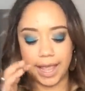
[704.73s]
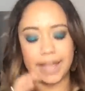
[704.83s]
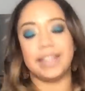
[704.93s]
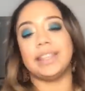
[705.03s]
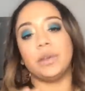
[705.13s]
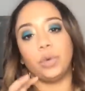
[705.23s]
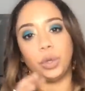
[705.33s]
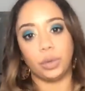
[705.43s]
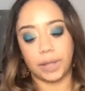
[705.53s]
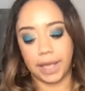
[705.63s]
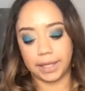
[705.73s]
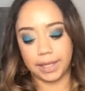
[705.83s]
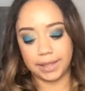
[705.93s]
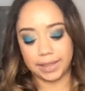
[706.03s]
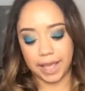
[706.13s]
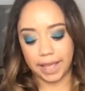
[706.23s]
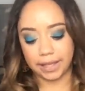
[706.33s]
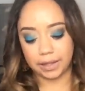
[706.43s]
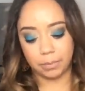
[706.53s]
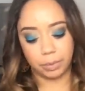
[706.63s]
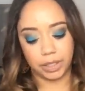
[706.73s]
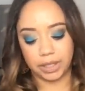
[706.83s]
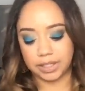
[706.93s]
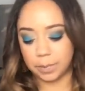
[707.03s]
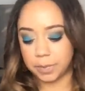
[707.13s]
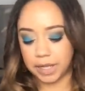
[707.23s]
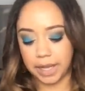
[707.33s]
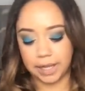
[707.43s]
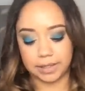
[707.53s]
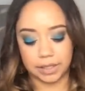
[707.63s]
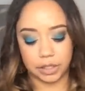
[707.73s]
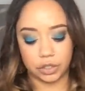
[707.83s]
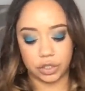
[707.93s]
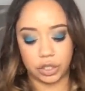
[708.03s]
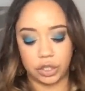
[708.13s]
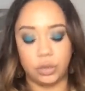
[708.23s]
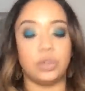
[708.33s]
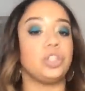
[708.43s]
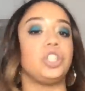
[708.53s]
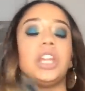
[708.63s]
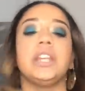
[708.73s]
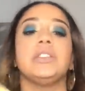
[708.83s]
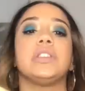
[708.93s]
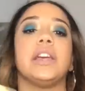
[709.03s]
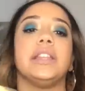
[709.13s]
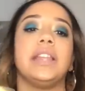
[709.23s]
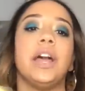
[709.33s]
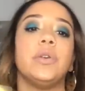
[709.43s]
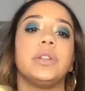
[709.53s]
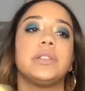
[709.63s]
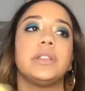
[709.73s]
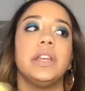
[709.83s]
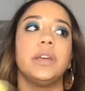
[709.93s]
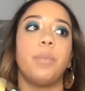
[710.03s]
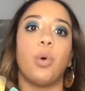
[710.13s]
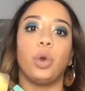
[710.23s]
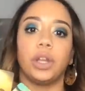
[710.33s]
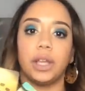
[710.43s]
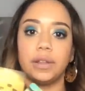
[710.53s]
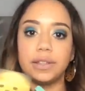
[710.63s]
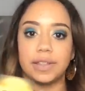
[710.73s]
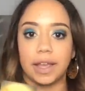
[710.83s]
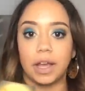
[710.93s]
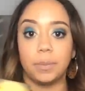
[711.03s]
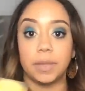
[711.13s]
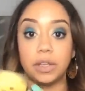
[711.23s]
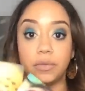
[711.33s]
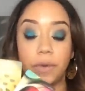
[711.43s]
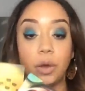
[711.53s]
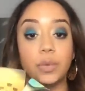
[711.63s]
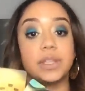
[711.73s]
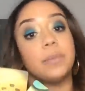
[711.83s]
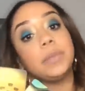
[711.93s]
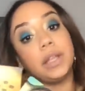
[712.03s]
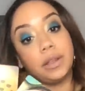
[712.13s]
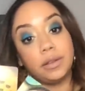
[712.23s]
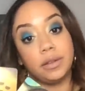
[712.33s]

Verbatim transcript: Anything where you were lacking, that completely subsides. And there's a huge change that now it's pouring into that cup that you felt was empty.